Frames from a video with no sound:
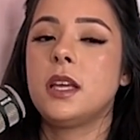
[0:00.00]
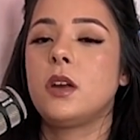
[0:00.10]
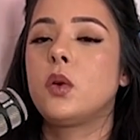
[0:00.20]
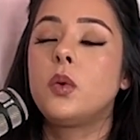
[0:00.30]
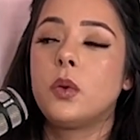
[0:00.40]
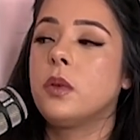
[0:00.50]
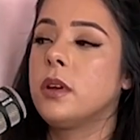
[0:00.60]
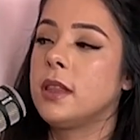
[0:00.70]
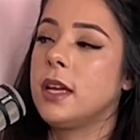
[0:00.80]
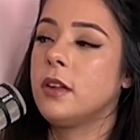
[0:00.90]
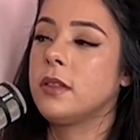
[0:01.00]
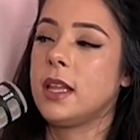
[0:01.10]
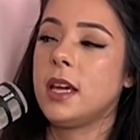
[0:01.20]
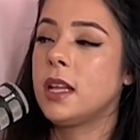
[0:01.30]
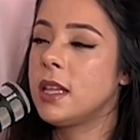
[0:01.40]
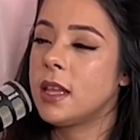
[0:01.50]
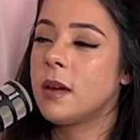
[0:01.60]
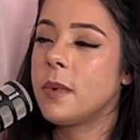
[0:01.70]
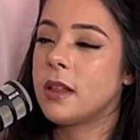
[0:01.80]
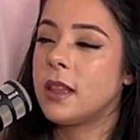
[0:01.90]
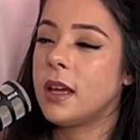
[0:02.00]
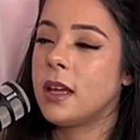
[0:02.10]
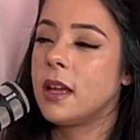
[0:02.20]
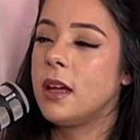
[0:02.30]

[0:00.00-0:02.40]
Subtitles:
like cool and they don't think anything about that.